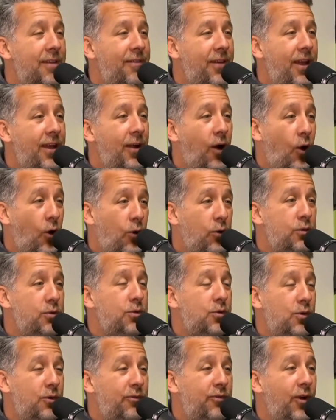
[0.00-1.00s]
I've had, old
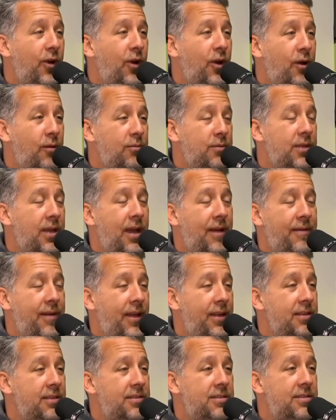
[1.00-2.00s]
school photo albums I've
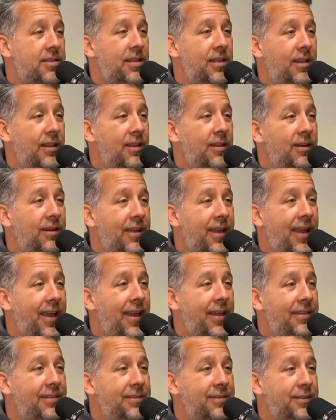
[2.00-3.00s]
had to sit and look
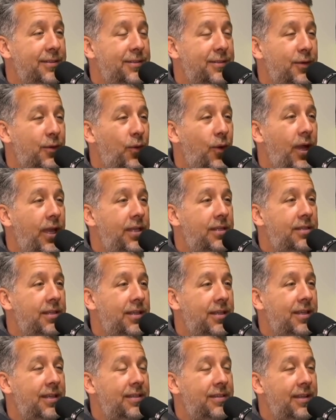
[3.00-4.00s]
at just to wait
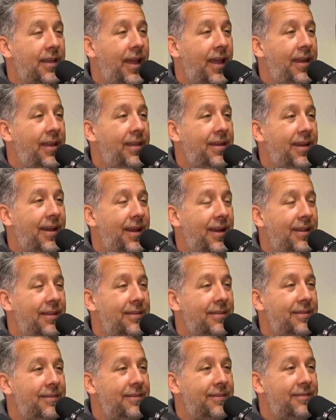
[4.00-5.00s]
to get any kind
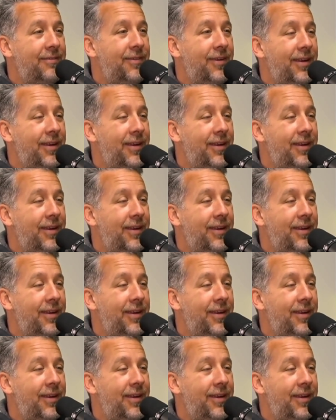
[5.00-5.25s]
of right?